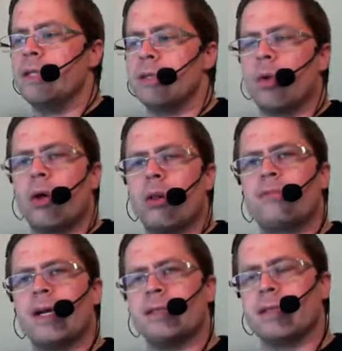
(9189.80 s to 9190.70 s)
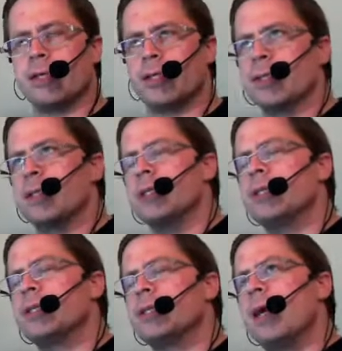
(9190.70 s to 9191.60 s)
they did qualifying sessions,
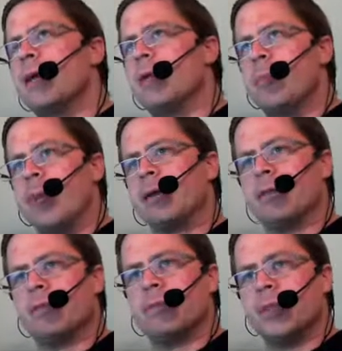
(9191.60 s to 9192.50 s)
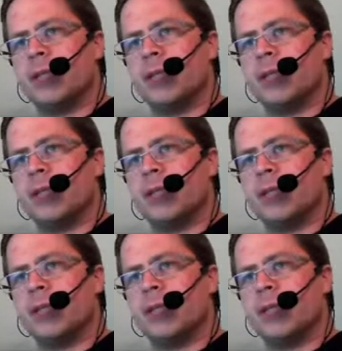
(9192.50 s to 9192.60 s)
they just had a bank of